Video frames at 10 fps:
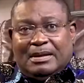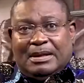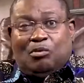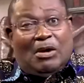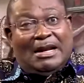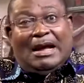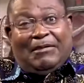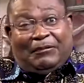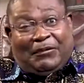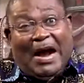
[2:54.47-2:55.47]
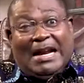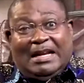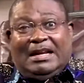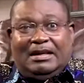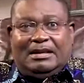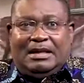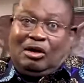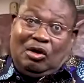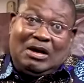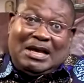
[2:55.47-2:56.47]
that when finally the
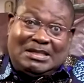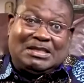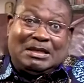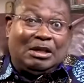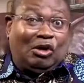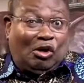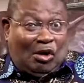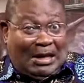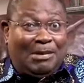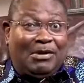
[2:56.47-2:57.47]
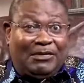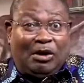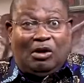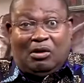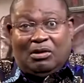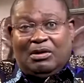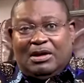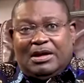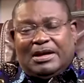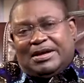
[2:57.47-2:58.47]
law catches up, the long arm of the law
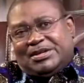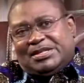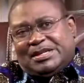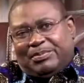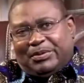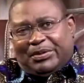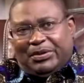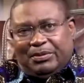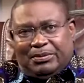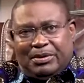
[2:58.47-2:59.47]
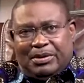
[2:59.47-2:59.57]
catches up with you,